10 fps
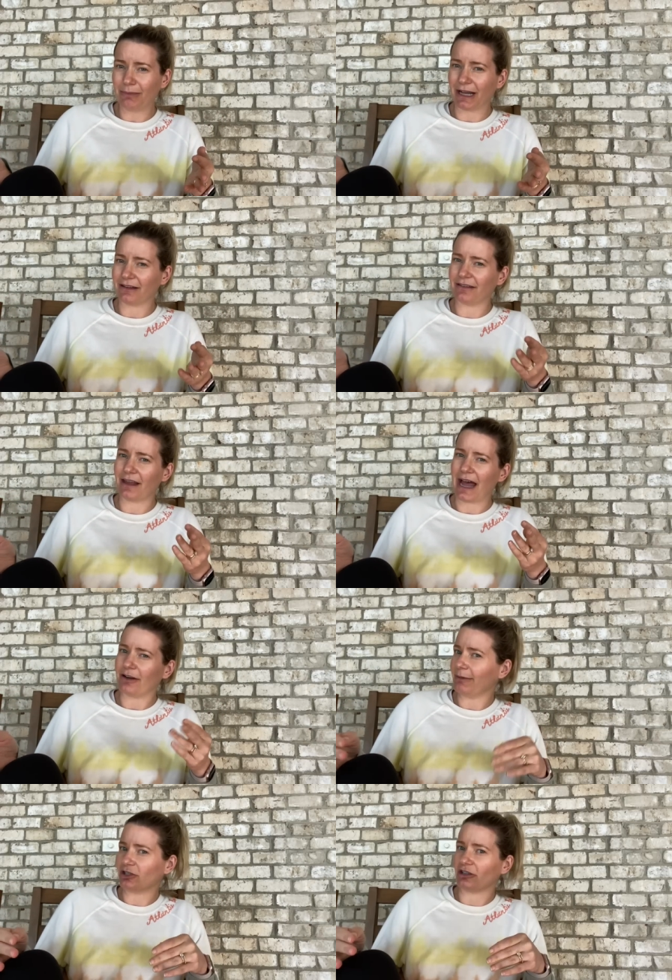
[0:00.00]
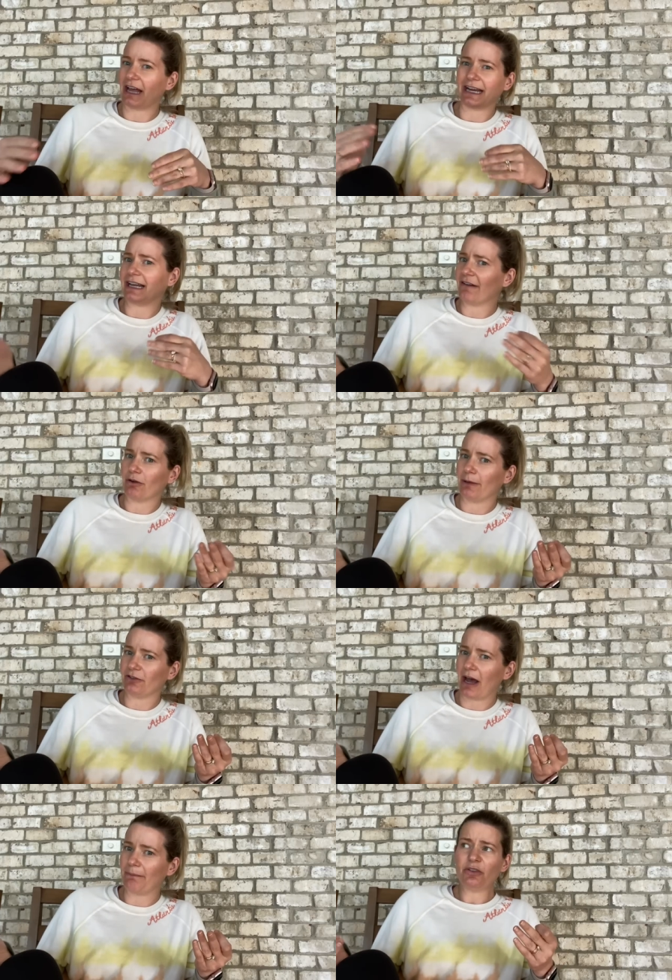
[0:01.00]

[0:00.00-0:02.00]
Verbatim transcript: because the endometrial lining had never built up.